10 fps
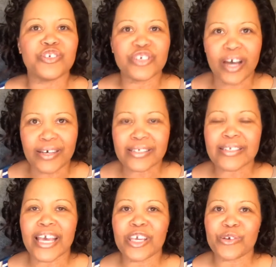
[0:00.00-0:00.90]
just
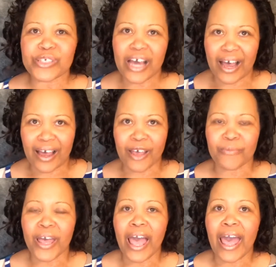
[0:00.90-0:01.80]
take your
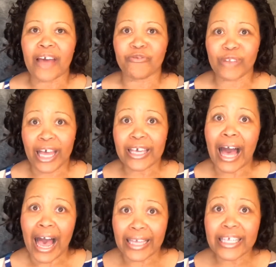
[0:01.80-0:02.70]
time. And like
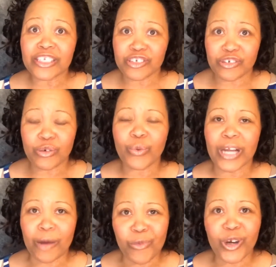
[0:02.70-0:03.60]
I need to do,
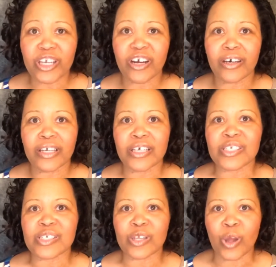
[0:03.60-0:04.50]
what I'm working on is
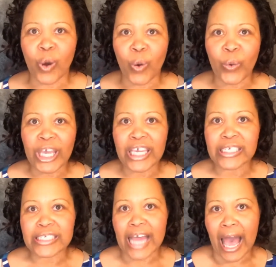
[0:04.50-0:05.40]

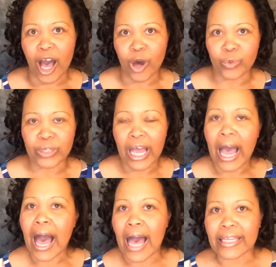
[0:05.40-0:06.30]
slowing down.
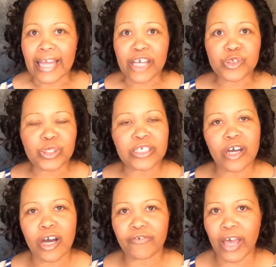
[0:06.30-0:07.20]
I naturally
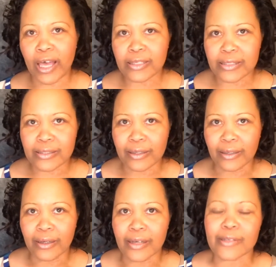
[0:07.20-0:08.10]
talk fast,
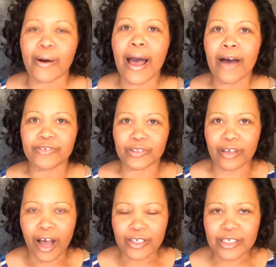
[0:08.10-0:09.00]
and so I have to
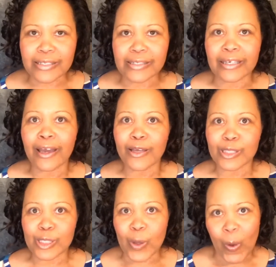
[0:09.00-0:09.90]
consciously
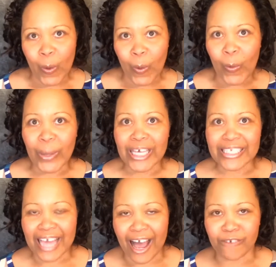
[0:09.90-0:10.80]
slow it
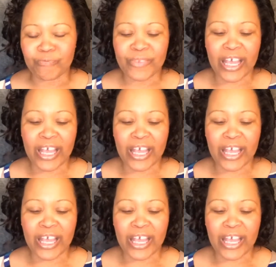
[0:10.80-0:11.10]
down.